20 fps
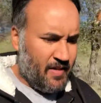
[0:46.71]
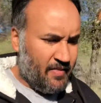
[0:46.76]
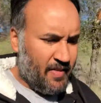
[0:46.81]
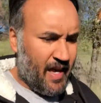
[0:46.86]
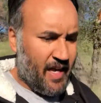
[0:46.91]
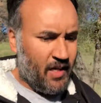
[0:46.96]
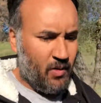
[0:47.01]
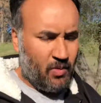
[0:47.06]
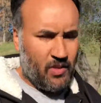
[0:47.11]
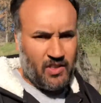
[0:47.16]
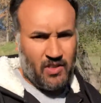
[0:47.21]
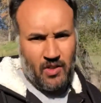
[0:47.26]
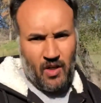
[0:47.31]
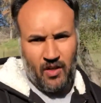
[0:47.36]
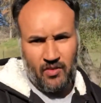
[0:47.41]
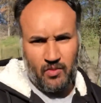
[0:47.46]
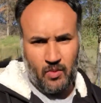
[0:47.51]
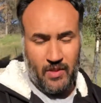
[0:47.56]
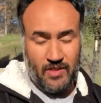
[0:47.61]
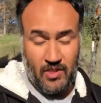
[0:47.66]
that it was
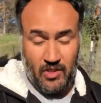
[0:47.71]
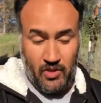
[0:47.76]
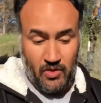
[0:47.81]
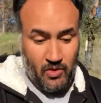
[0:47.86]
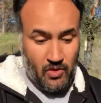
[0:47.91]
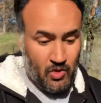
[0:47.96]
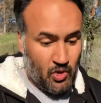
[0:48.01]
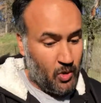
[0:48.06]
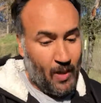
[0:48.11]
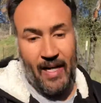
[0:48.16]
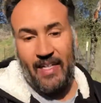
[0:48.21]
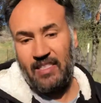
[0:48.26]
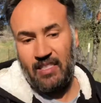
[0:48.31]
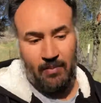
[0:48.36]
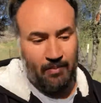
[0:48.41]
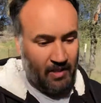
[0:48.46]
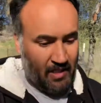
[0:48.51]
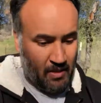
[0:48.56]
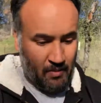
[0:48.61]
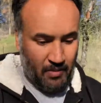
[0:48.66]
solved, was to try
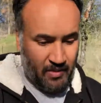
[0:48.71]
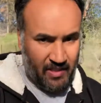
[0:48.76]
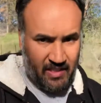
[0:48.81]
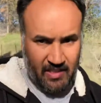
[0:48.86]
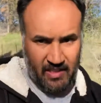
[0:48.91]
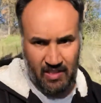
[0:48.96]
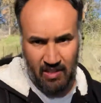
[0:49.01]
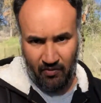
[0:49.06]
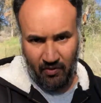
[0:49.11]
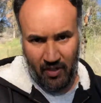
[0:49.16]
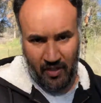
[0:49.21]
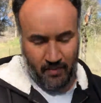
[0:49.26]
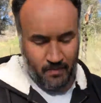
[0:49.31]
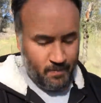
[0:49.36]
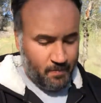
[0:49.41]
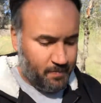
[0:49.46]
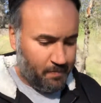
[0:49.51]
something completely different.